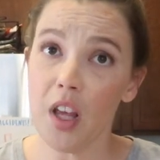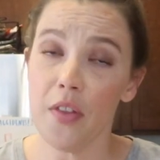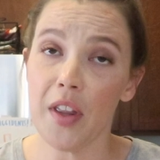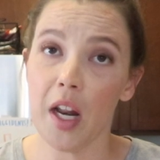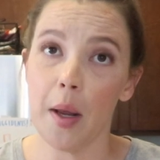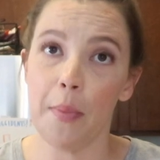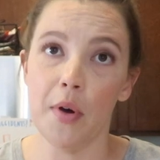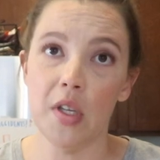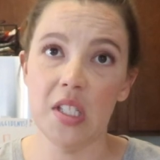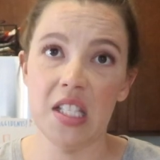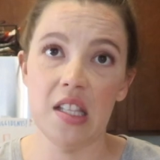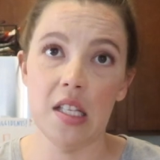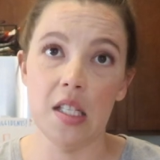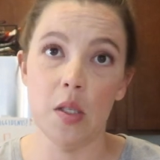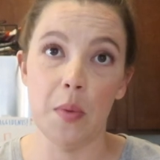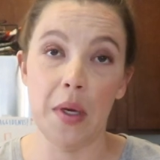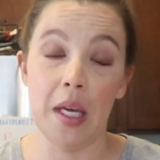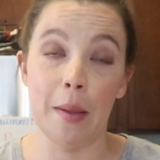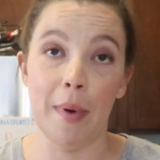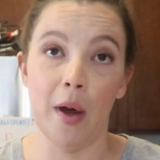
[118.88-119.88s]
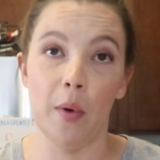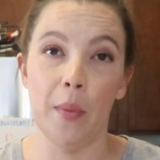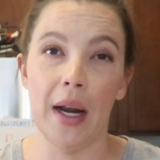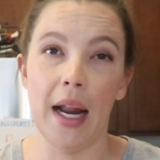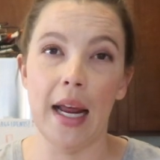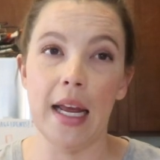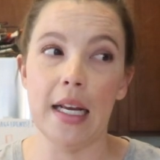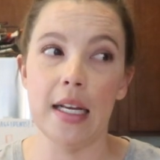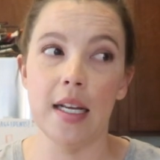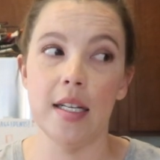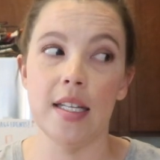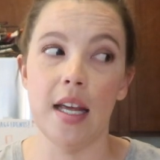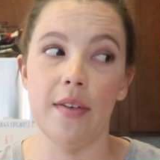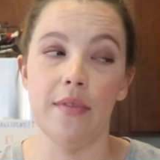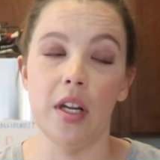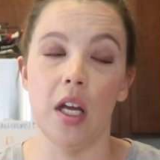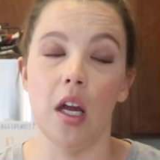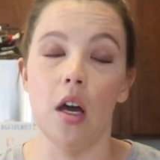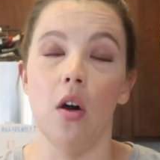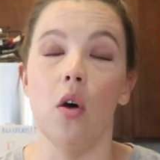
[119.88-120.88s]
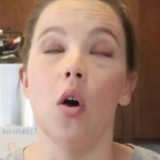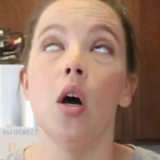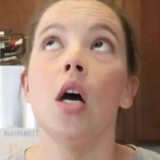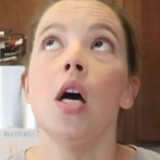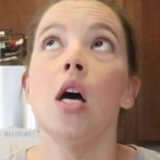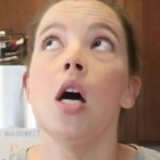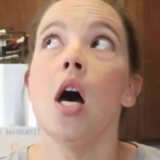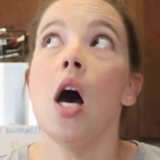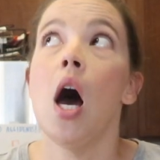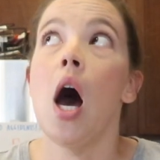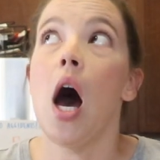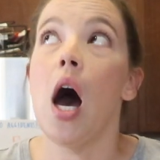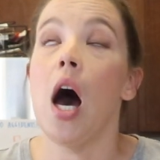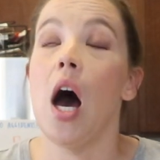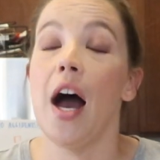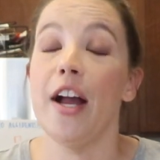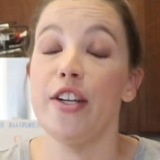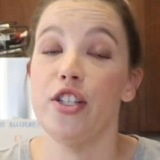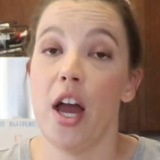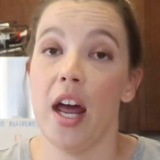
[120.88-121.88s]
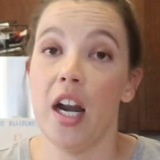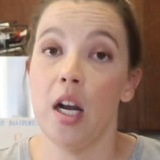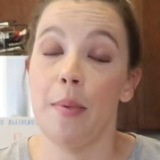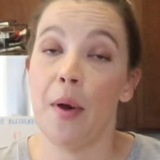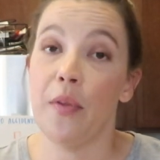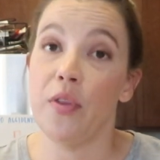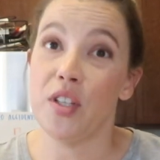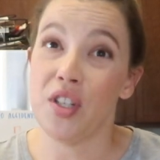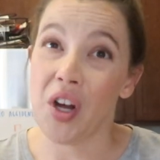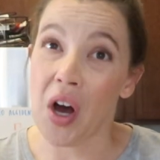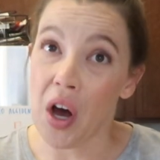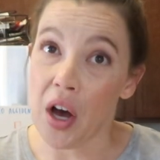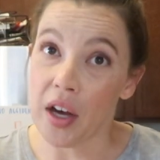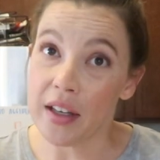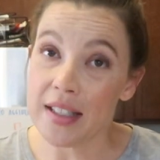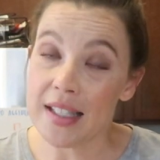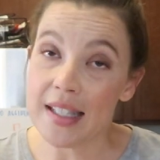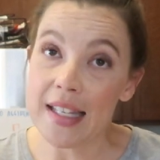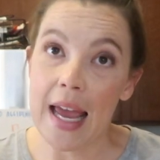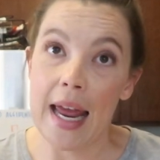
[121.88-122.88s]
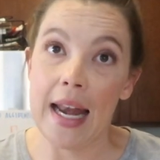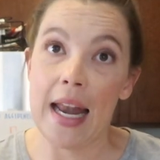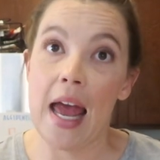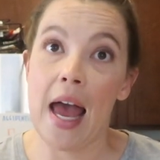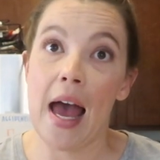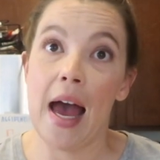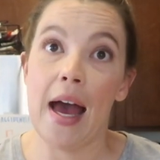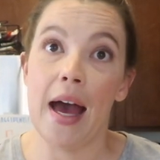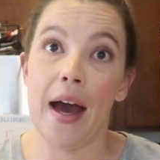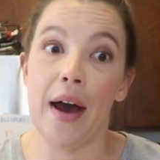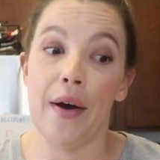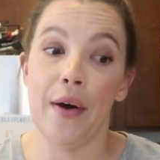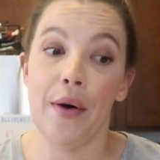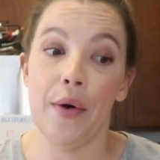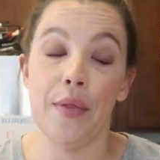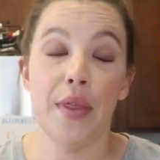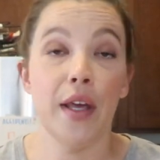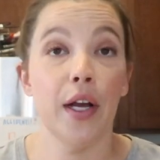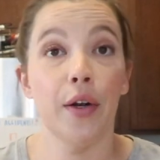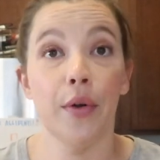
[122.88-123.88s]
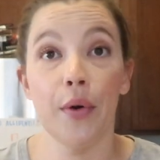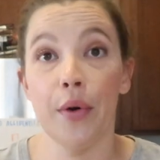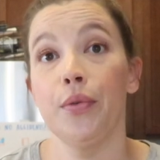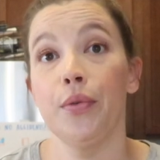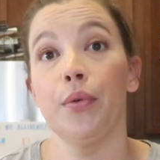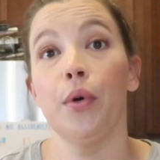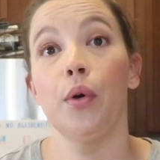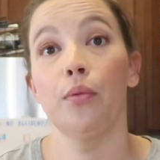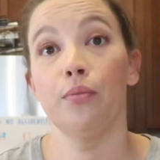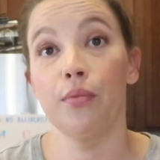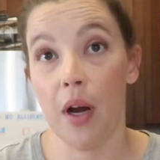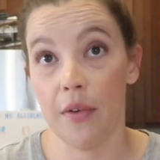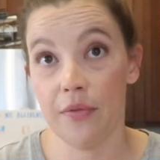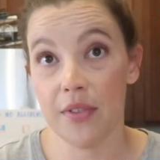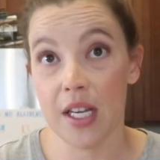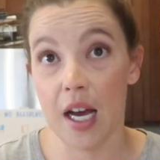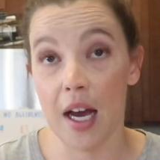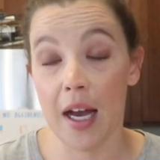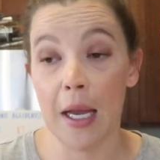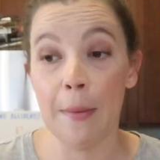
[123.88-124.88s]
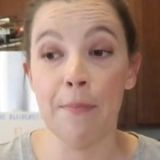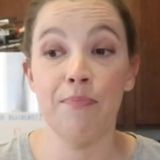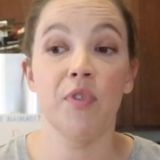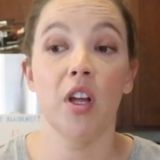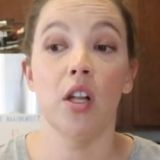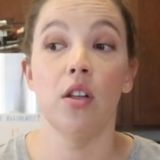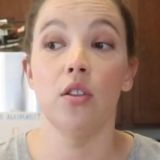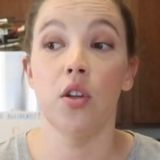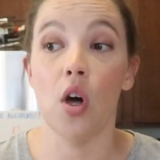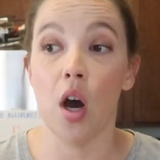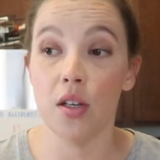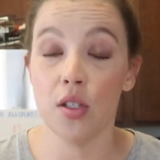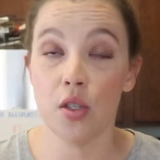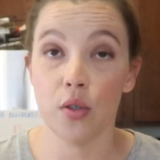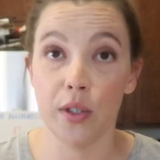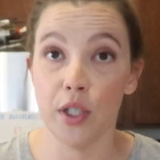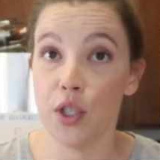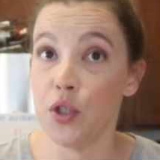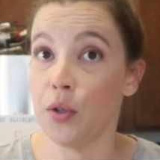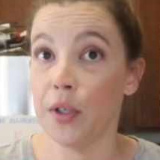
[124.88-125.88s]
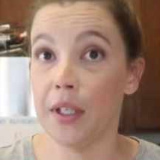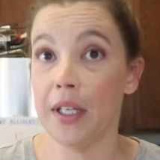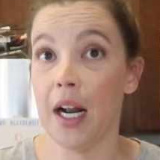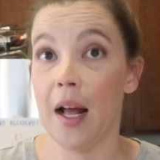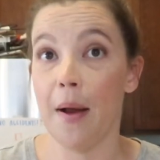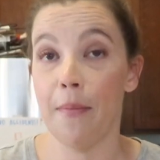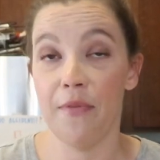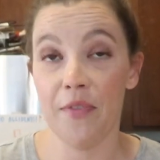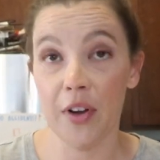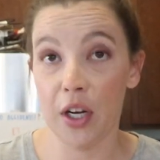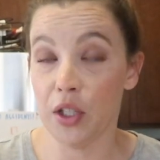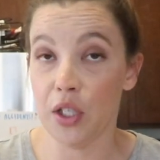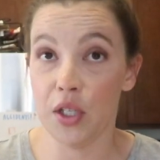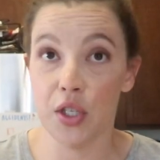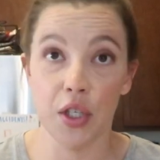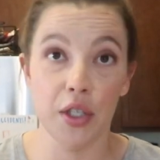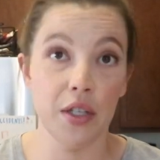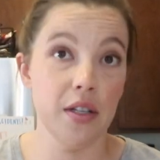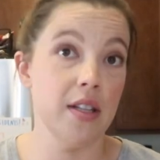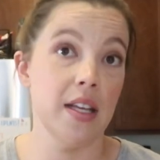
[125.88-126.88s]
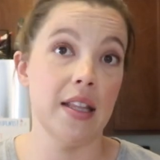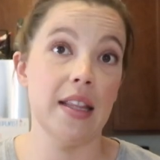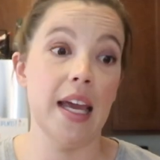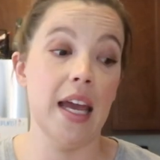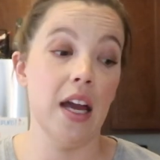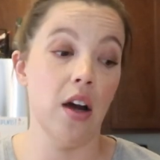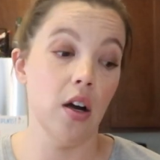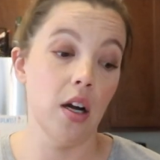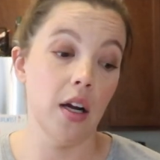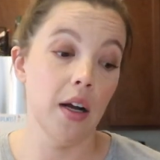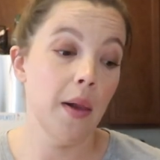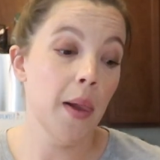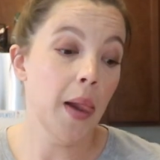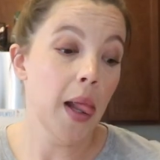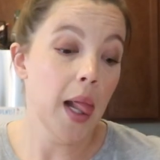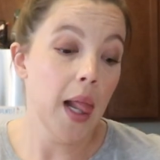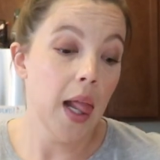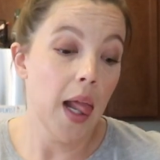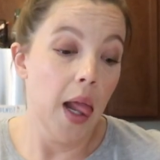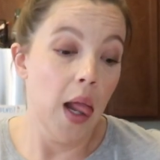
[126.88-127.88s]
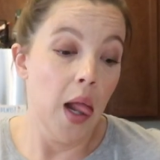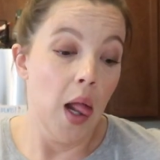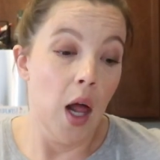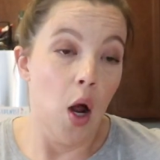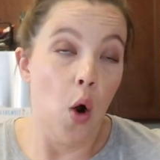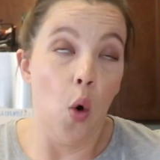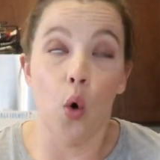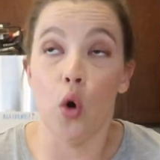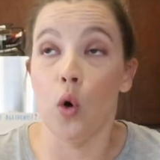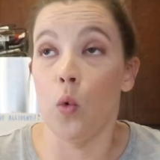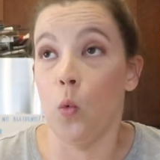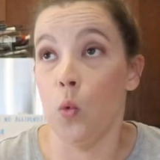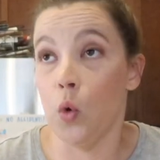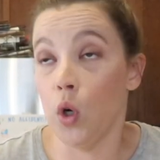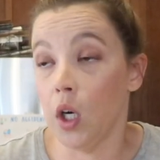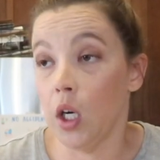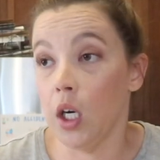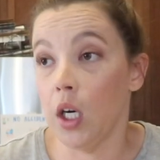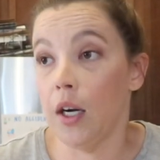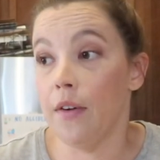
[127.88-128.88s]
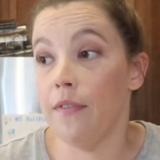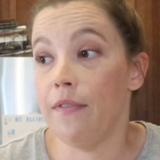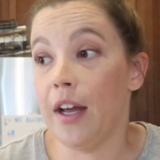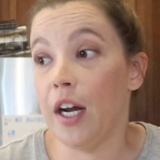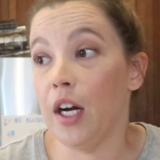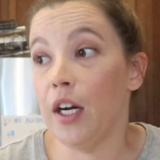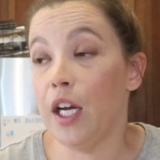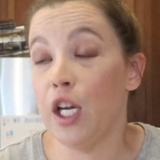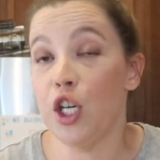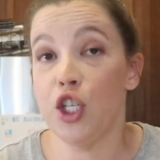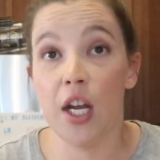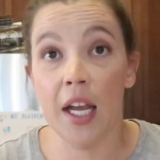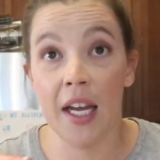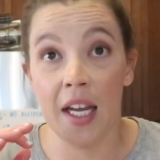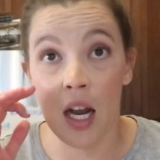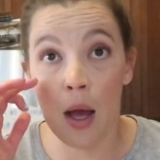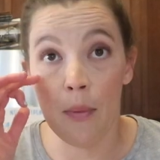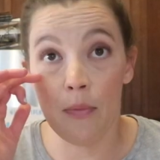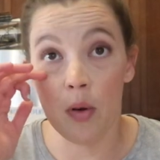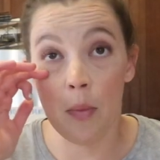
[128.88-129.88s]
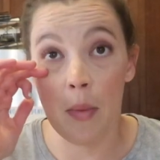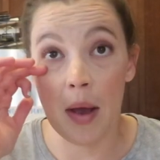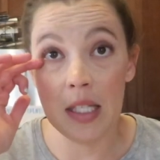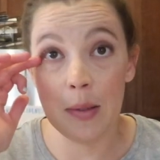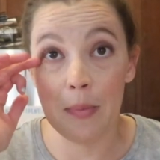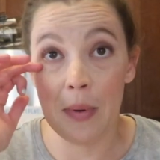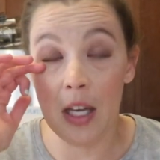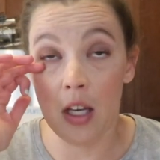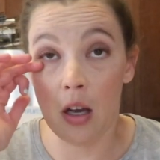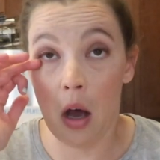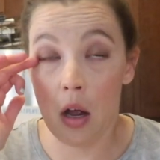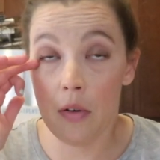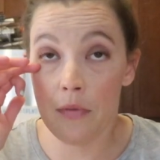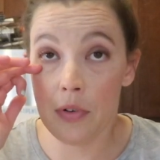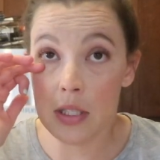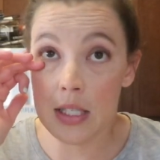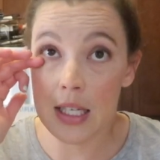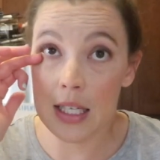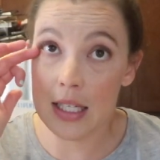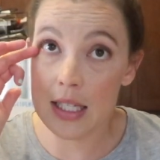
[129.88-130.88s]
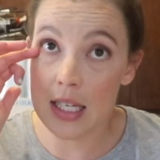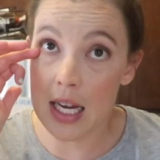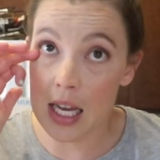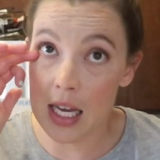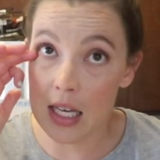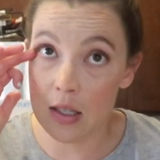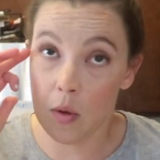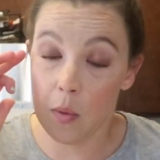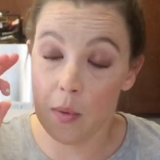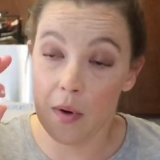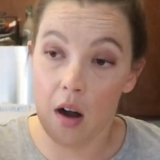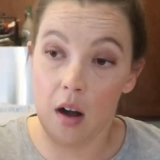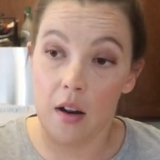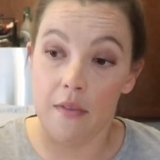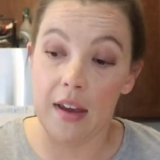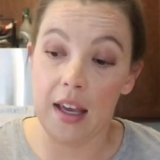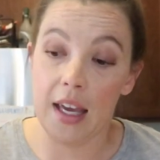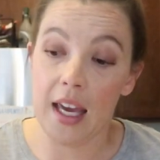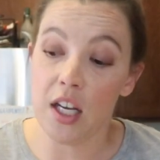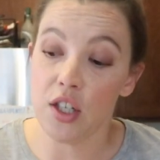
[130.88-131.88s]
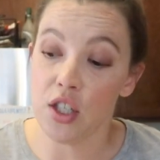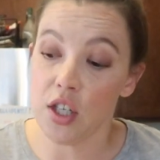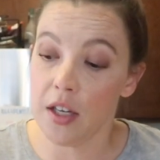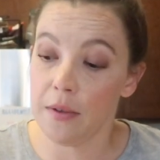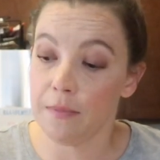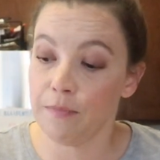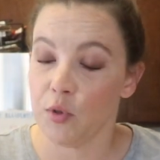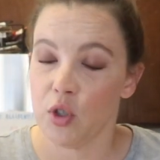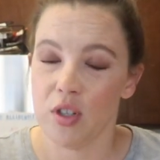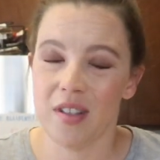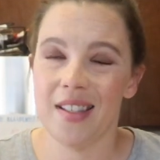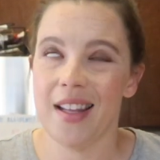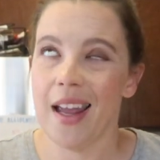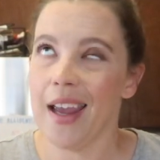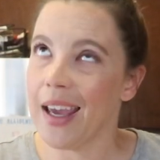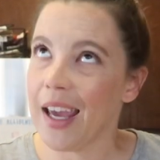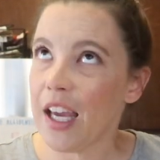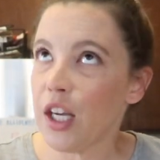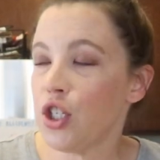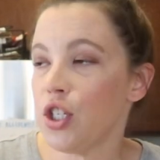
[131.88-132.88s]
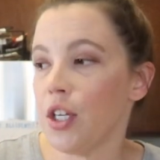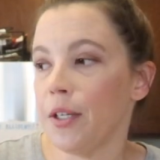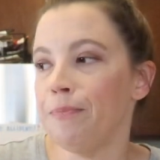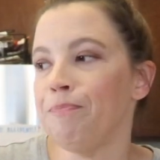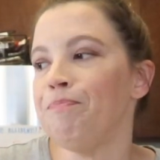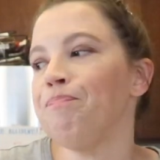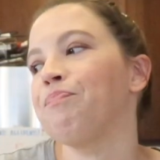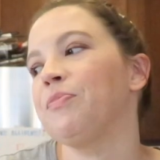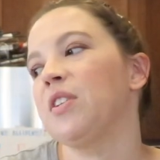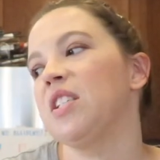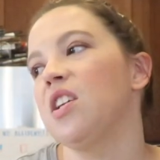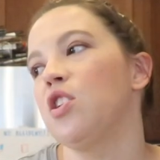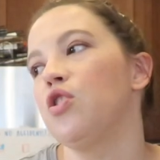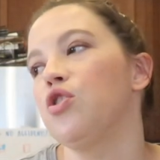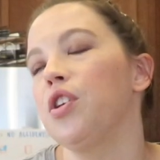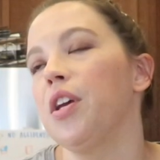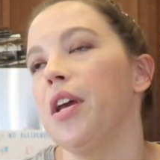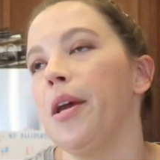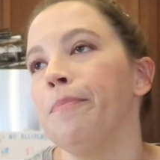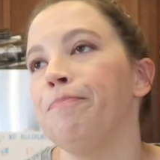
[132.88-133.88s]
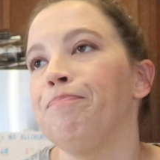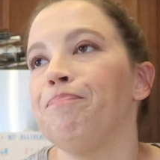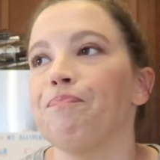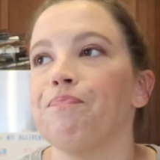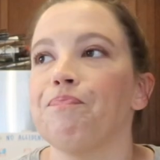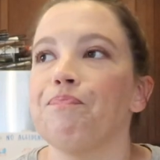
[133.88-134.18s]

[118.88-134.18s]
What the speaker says: that I posted this week, my What I Eat in a Day video, I chatted about the dogs and how they are through a rough time. Long story short, I'm fairly certain that they are or were very shaken up from us being gone for 6 days. We went on a vacation or staycation, essentially.